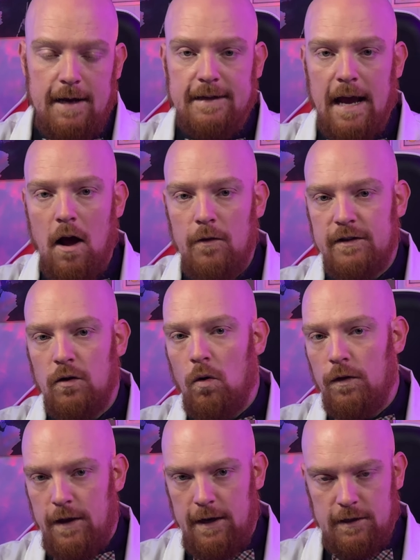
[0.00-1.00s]
is how this
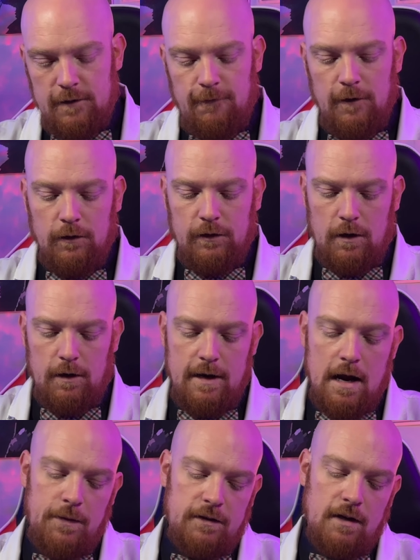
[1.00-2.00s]
whole thing is filtered.
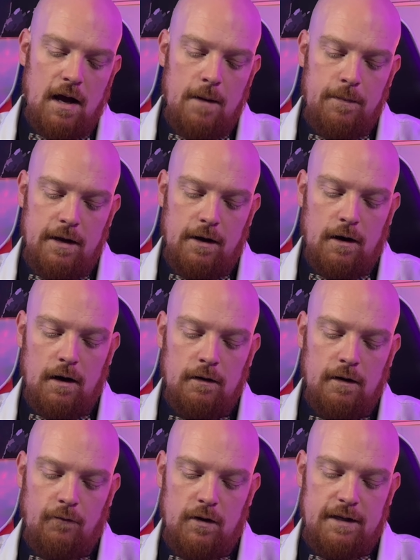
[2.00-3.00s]
Now at the top here,
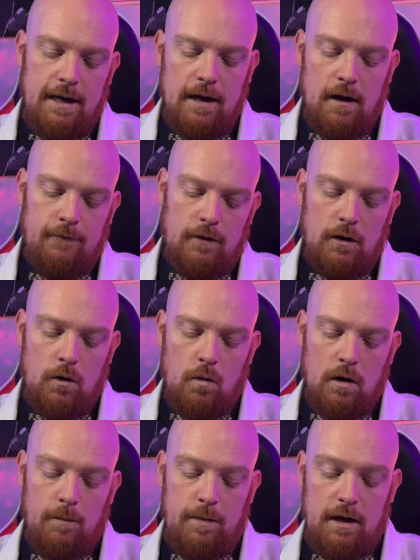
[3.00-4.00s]
if we take off our
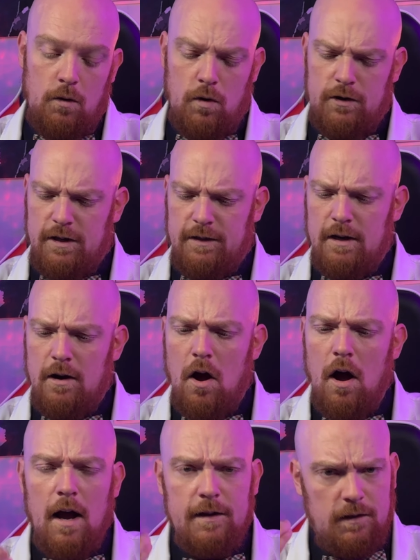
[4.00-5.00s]
ORB, which is an
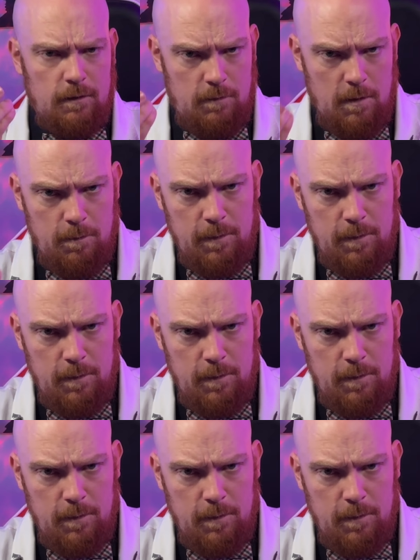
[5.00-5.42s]
awesome